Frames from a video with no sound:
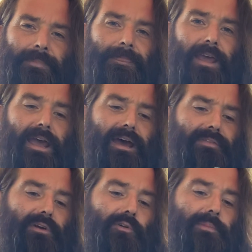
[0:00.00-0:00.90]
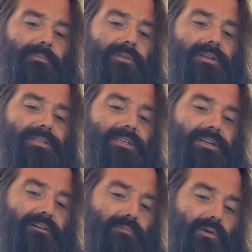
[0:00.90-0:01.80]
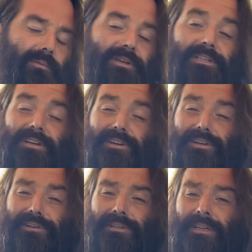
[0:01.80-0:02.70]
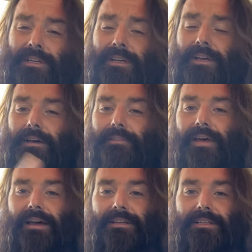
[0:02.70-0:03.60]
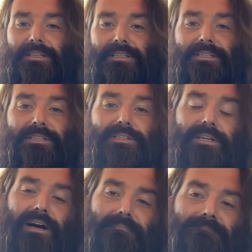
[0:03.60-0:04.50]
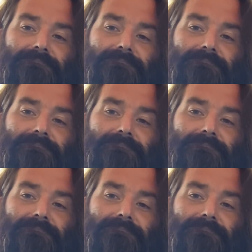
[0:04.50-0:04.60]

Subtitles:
And there will be plenty of more material that is to come.